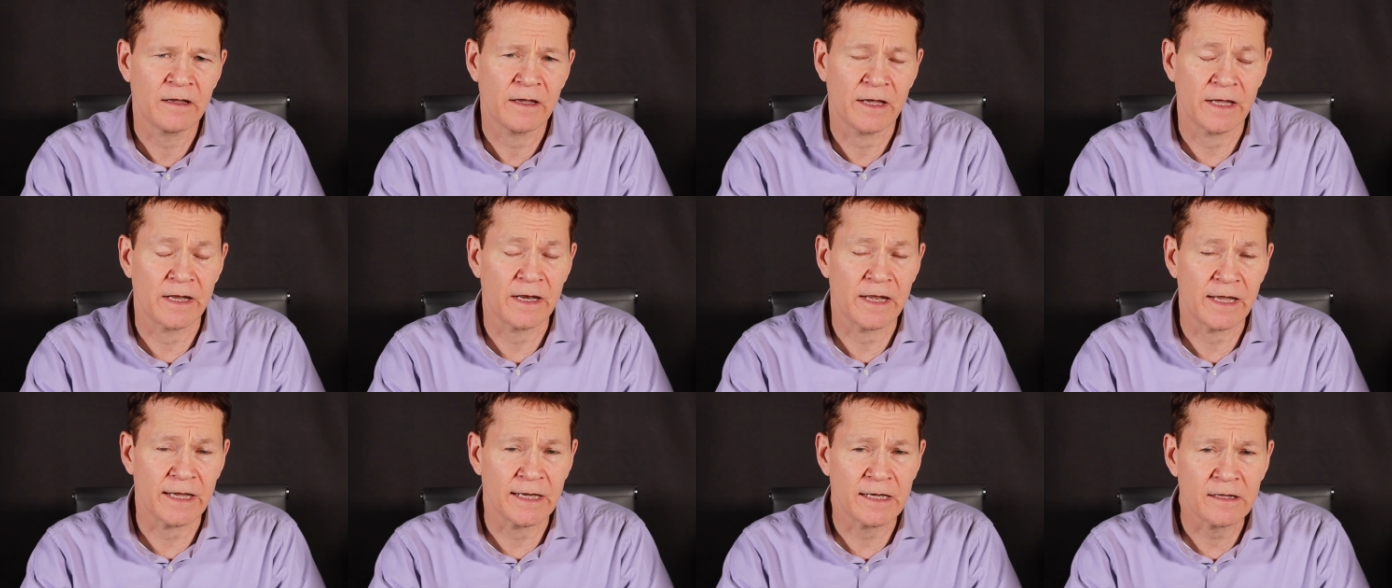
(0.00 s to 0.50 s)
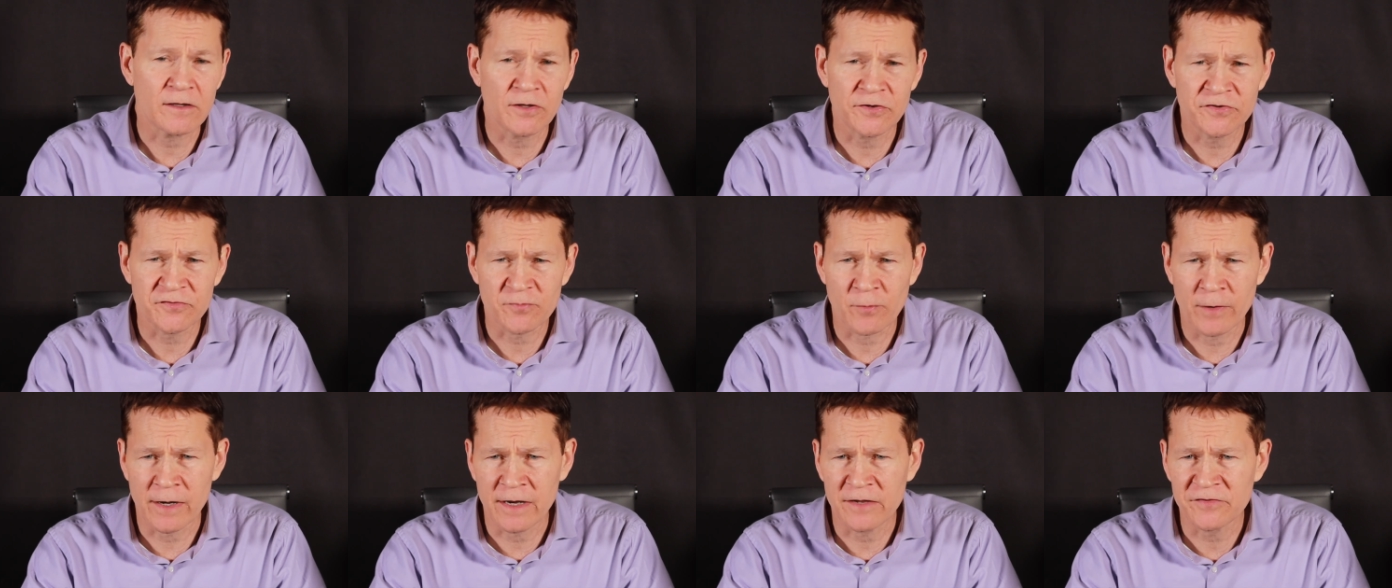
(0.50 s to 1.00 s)
in
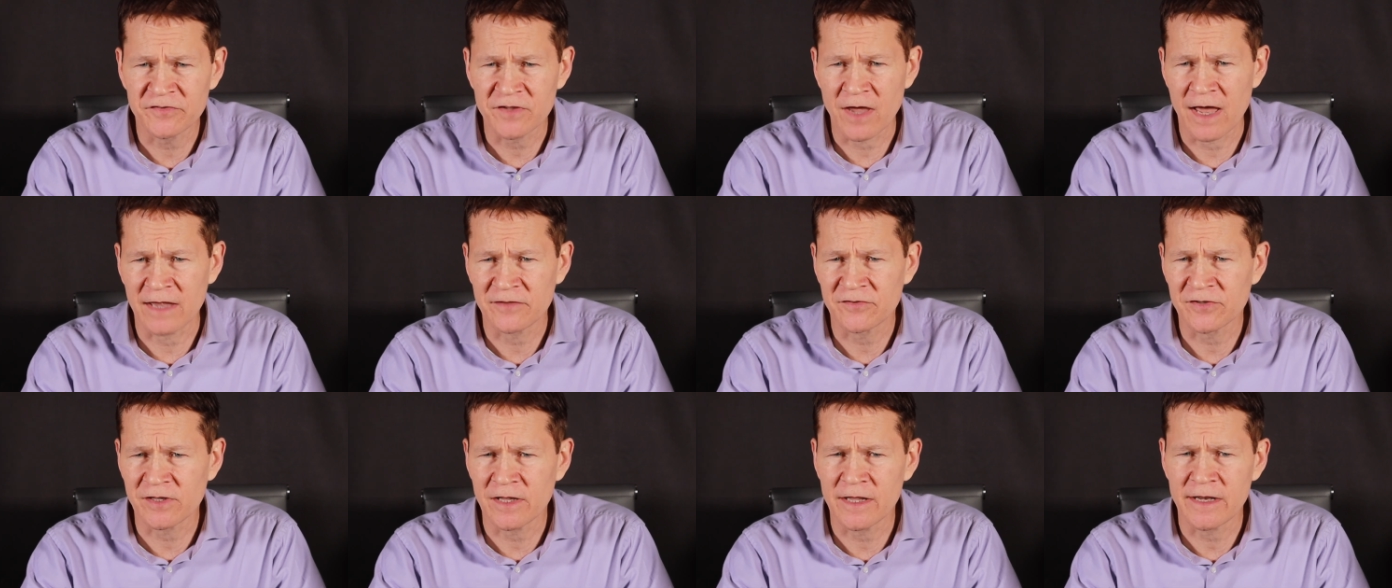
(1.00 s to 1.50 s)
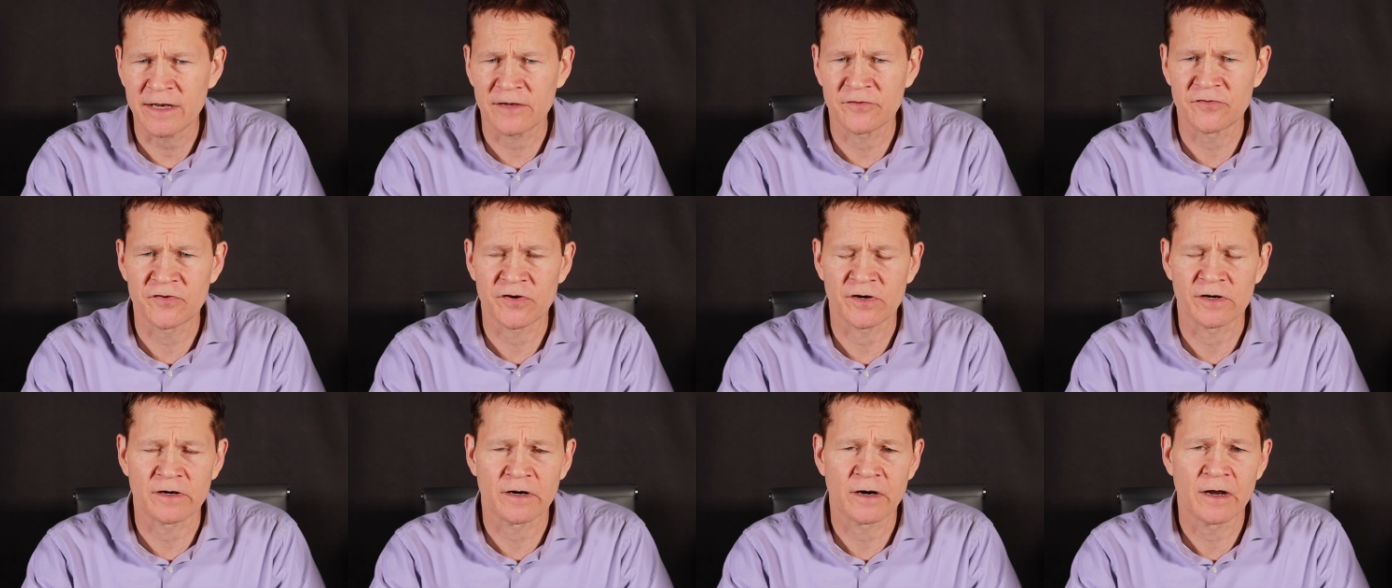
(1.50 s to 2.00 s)
English Renaissance
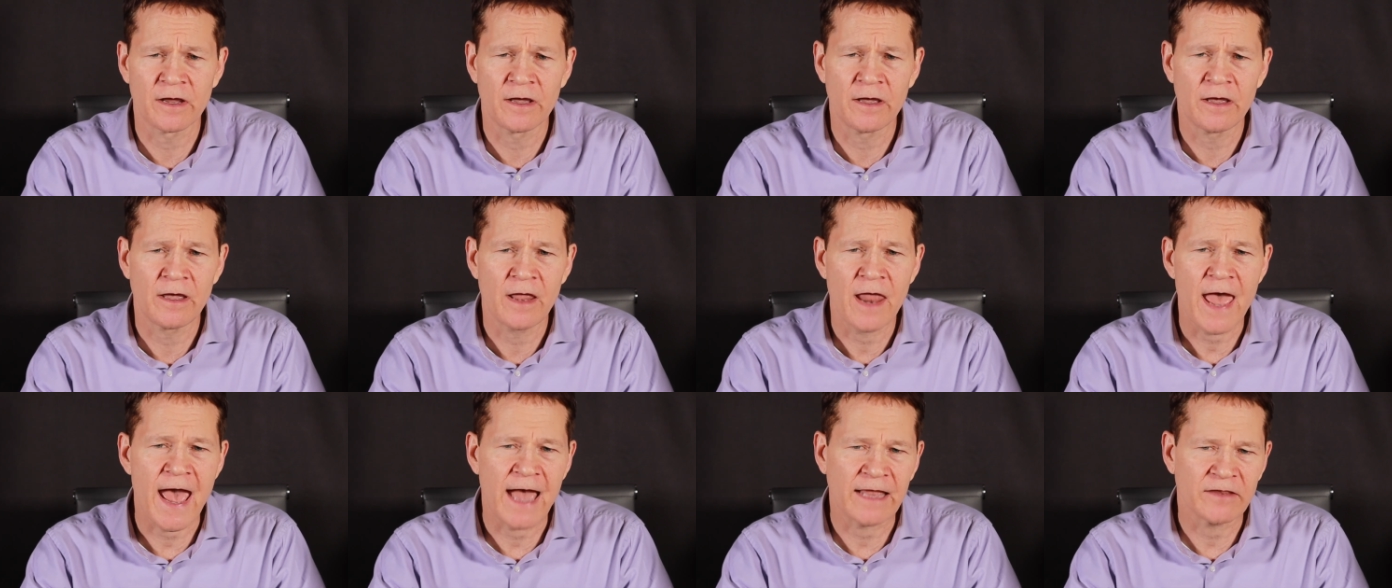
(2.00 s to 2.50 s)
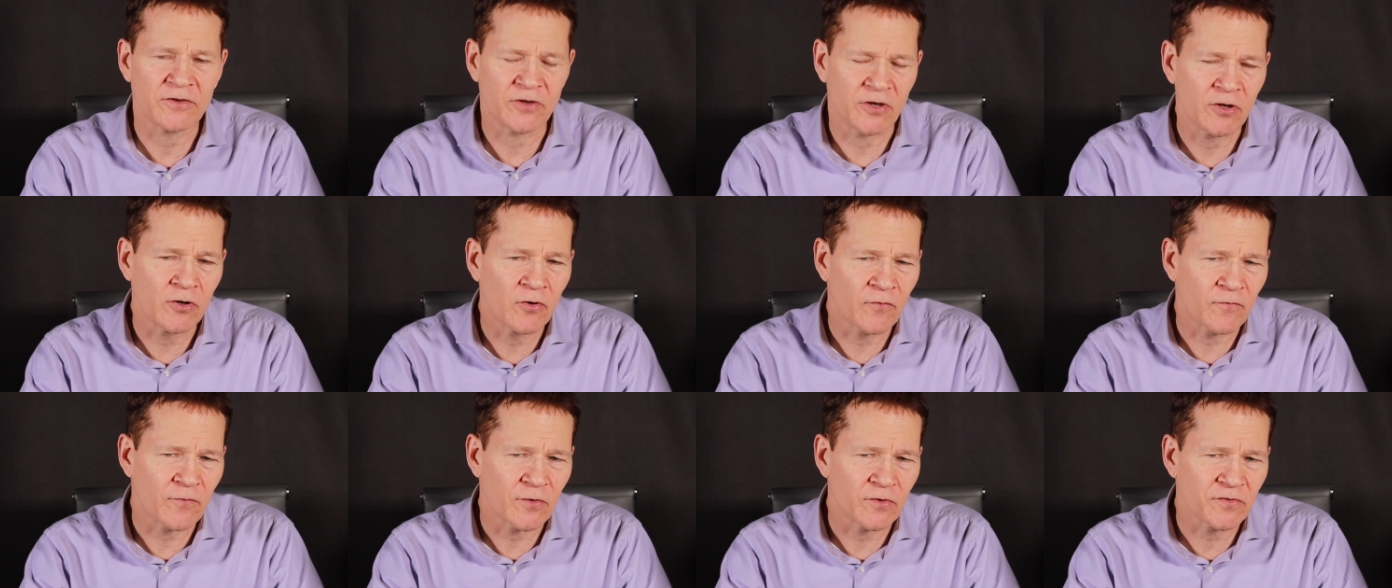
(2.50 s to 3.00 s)
literature at
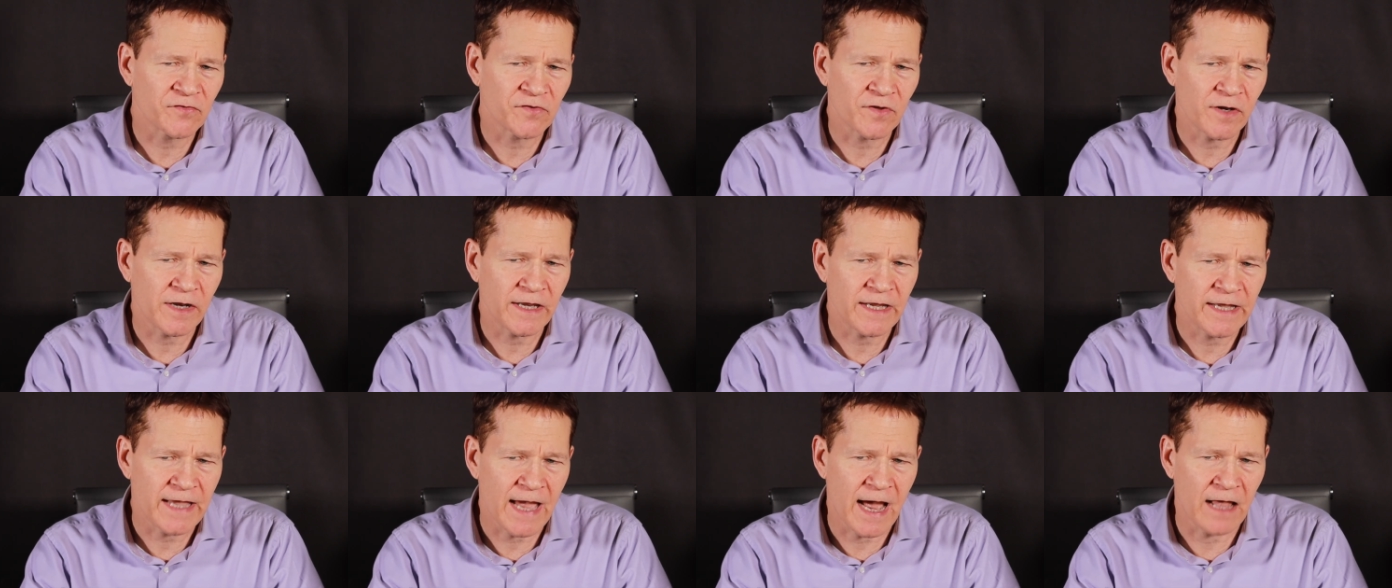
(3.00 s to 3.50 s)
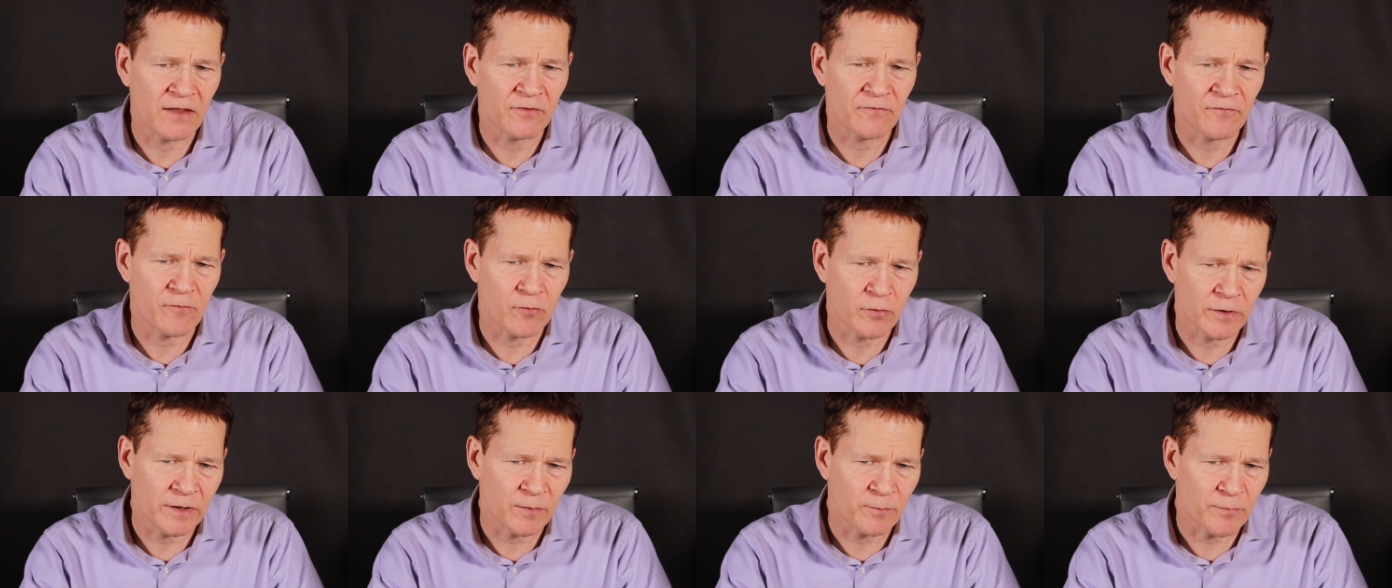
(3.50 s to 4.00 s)
University
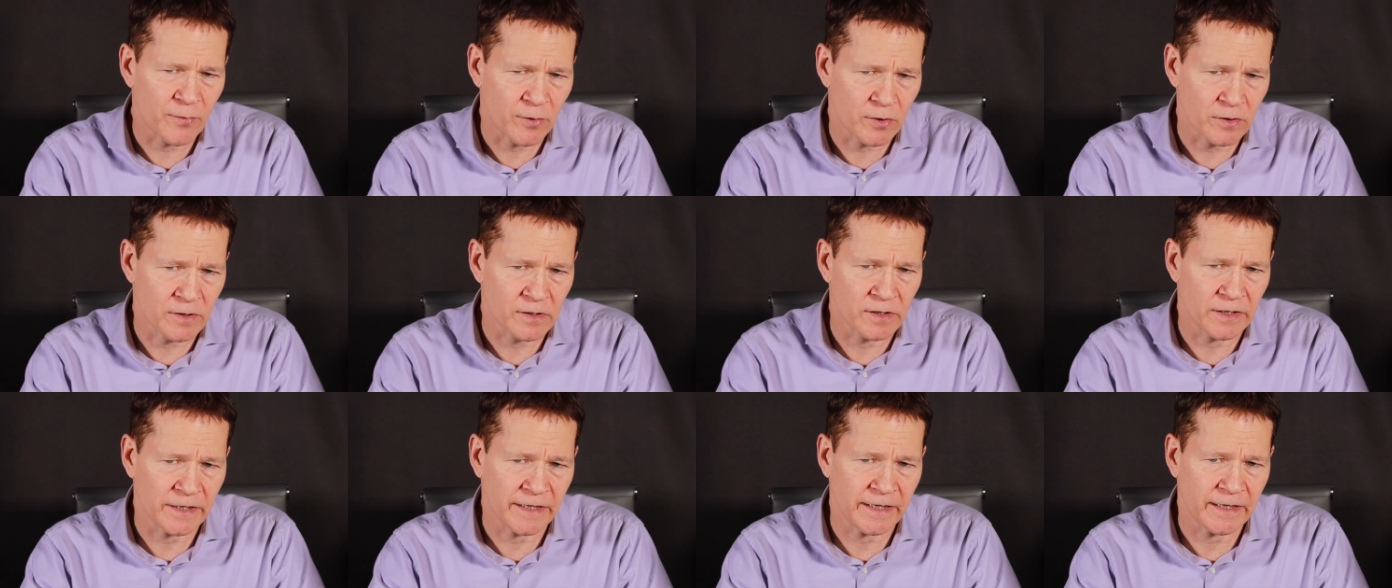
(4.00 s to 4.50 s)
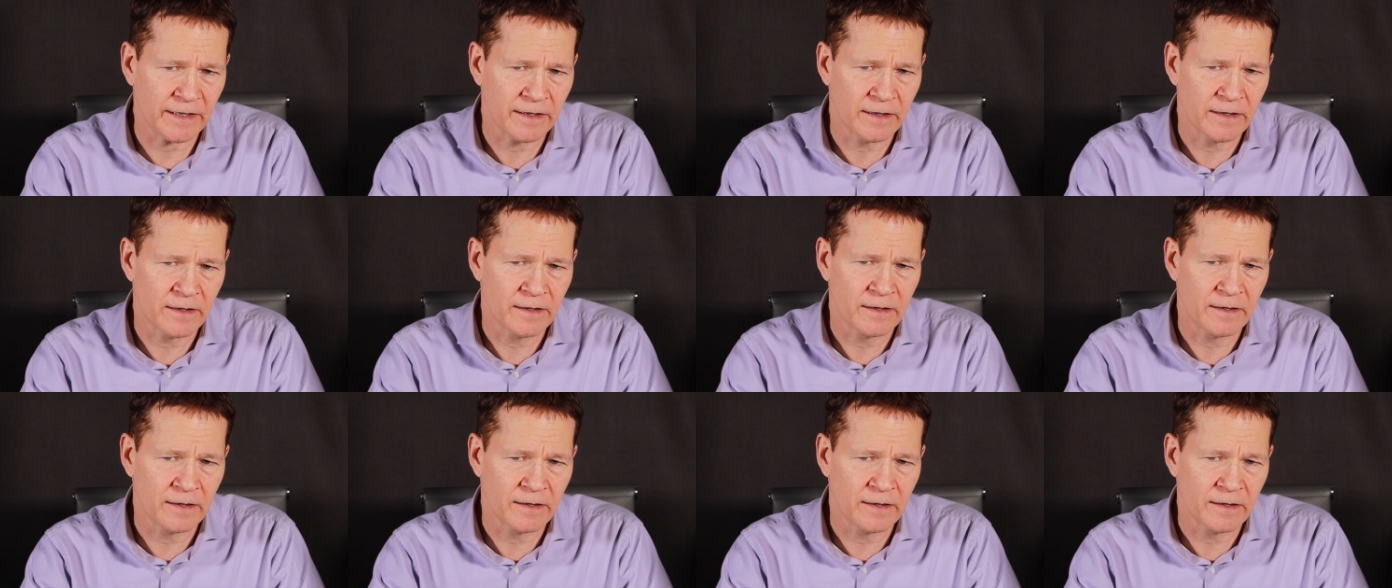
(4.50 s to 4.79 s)
California Berkeley.